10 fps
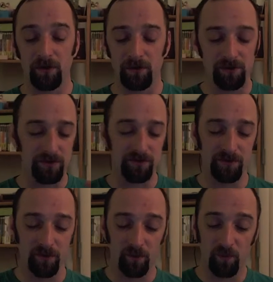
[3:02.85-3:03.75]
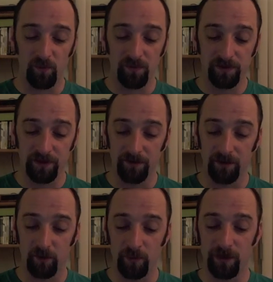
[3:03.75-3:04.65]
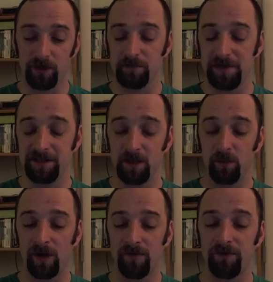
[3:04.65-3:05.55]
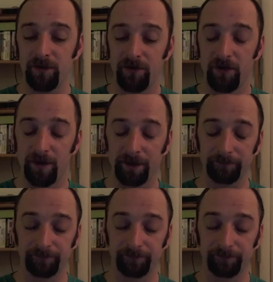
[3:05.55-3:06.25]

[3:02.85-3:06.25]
or your Windows PC or whatever you're doing.